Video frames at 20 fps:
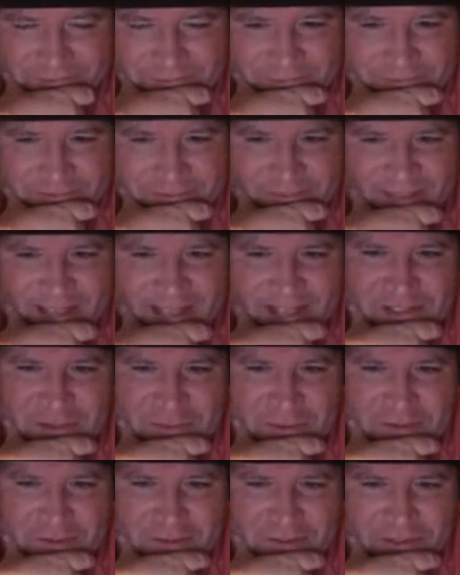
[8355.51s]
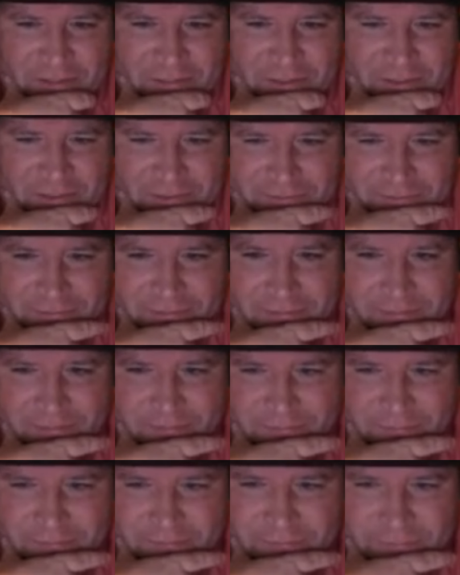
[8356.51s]
That's a really good one.
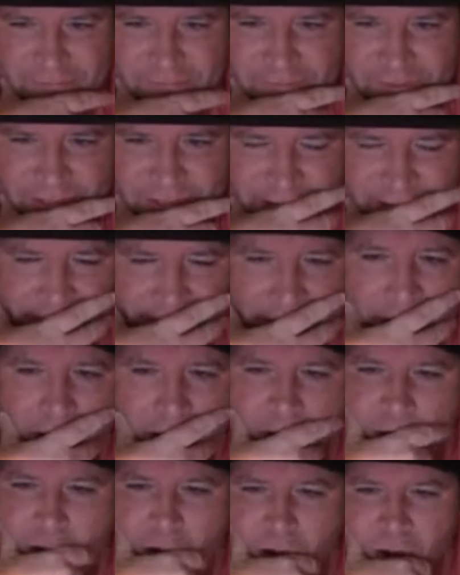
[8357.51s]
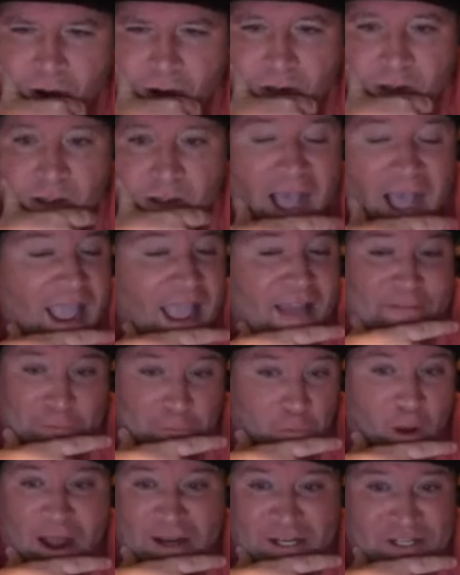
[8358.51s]
So yeah, I haven't
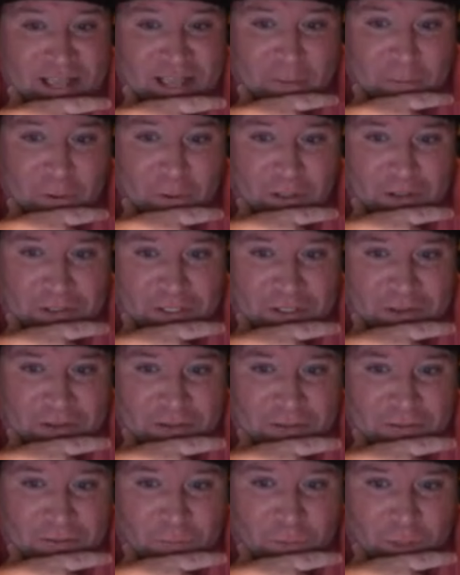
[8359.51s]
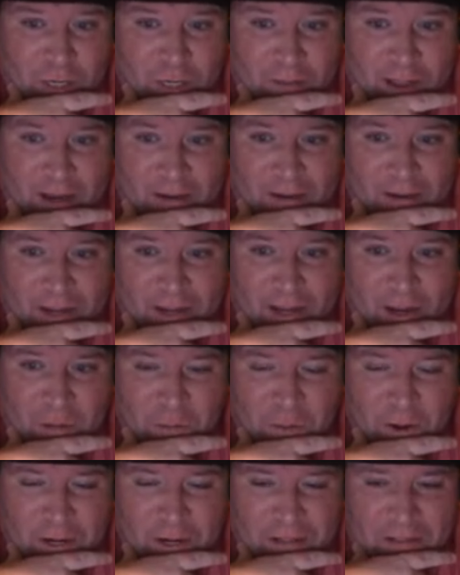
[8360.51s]
watched that, Walter. What about uh,
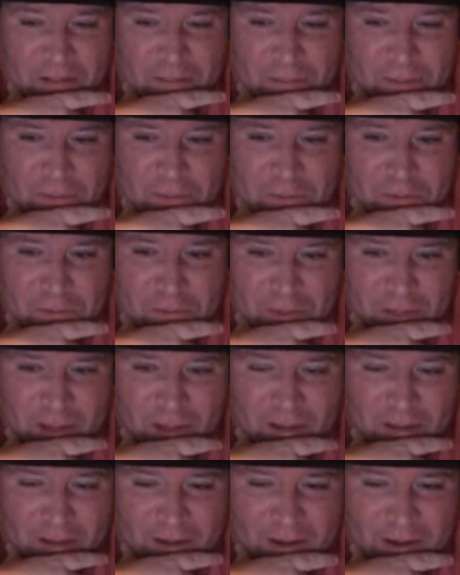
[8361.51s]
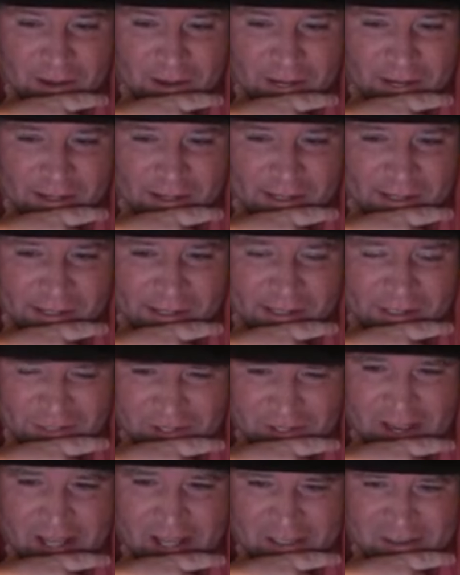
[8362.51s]
Winnie the Pooh, Blood and Honey? You
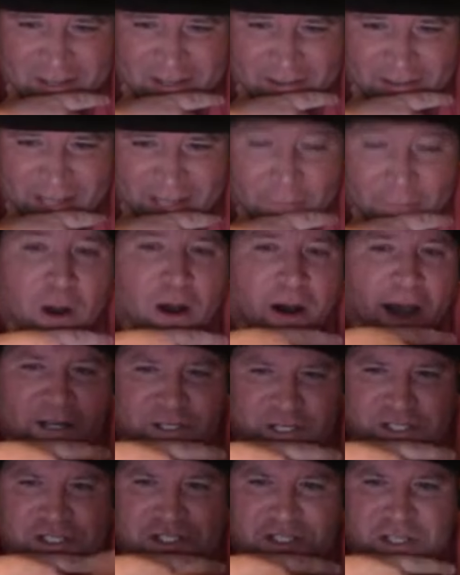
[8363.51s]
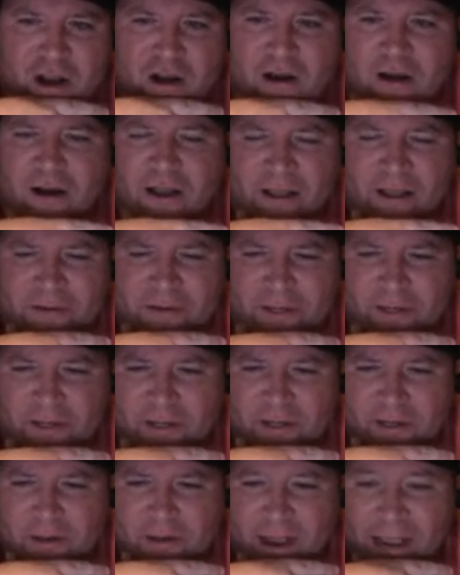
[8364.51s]
guys like that? Well, I just saw an. Uh,
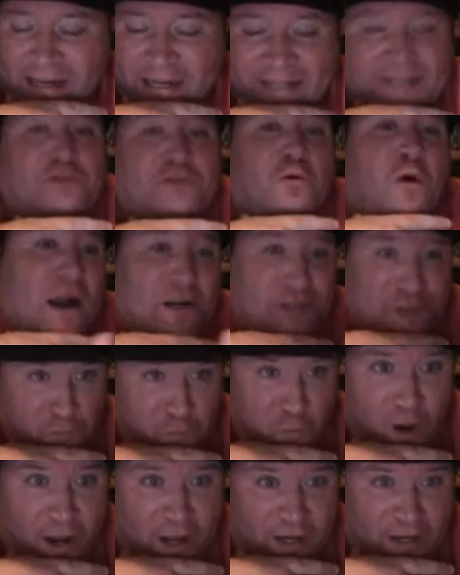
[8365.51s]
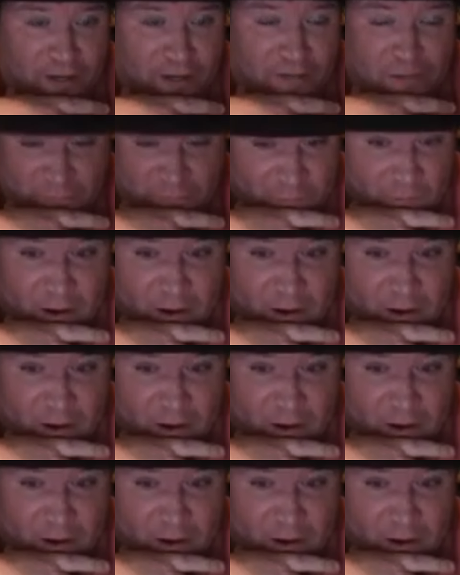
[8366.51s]
I need to watch one before I